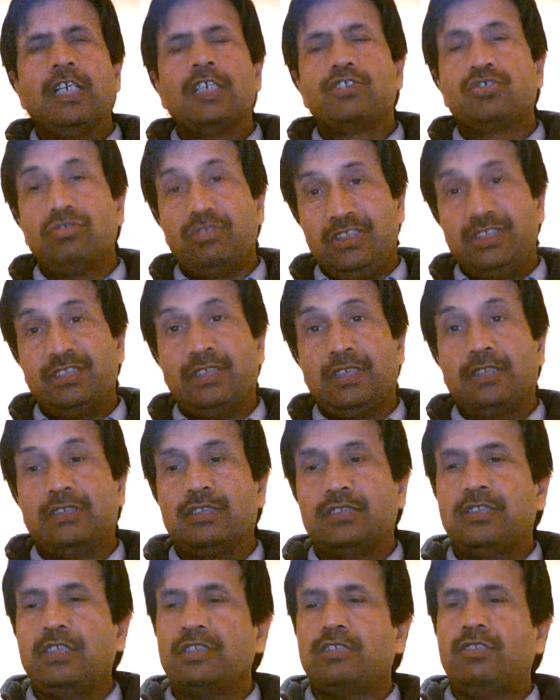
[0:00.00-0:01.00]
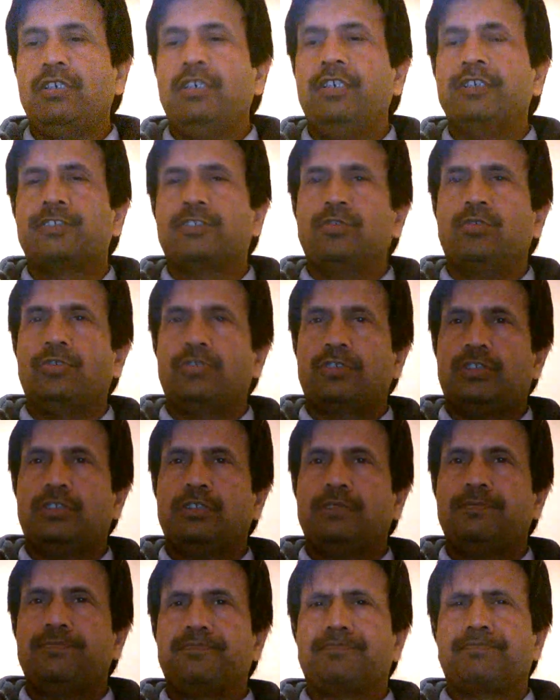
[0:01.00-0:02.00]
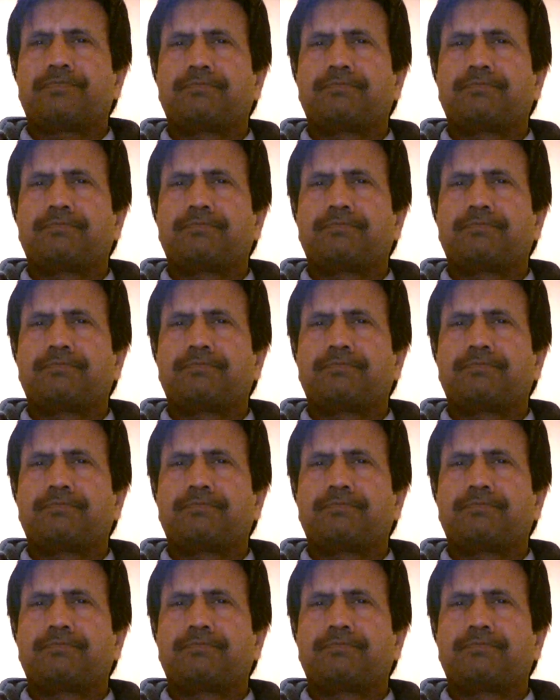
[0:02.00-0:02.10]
So this is the third source.